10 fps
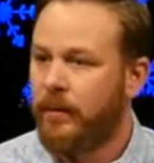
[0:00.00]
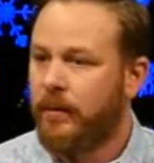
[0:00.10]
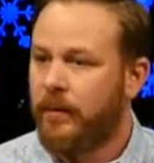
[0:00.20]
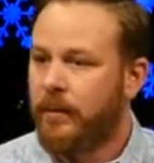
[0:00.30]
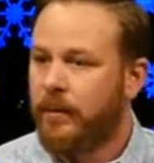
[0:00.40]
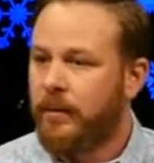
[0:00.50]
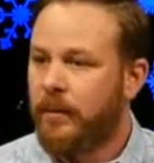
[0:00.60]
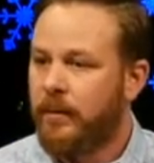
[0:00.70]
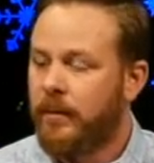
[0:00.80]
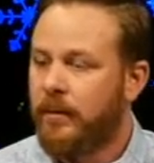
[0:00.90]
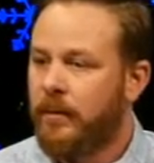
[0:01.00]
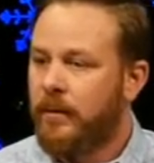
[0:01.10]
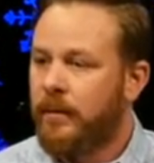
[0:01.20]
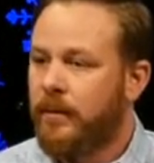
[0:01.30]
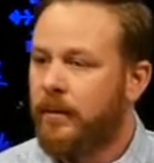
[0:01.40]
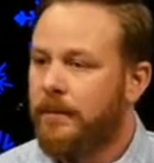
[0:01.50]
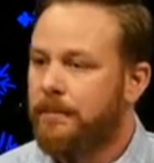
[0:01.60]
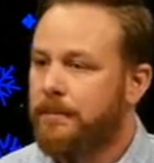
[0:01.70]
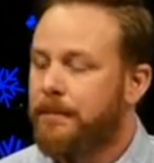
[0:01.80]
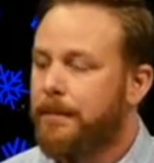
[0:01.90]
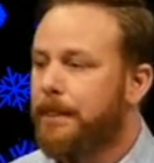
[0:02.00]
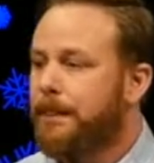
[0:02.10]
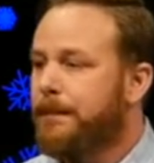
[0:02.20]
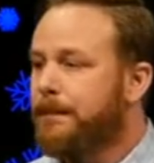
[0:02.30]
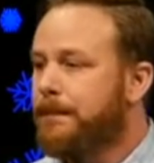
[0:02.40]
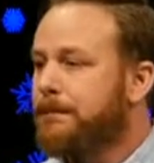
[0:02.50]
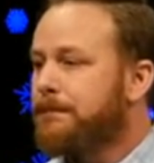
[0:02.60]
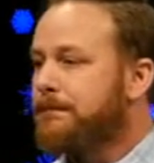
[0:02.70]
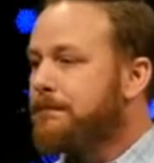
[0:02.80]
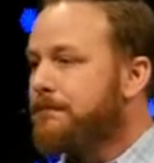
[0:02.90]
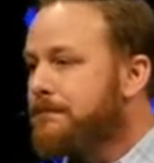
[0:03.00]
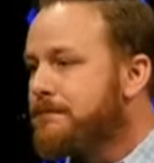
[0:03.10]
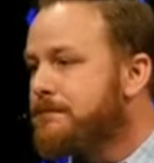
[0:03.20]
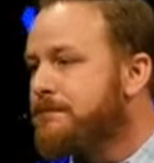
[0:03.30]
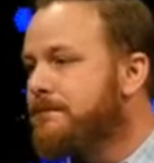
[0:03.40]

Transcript: Nothing is said.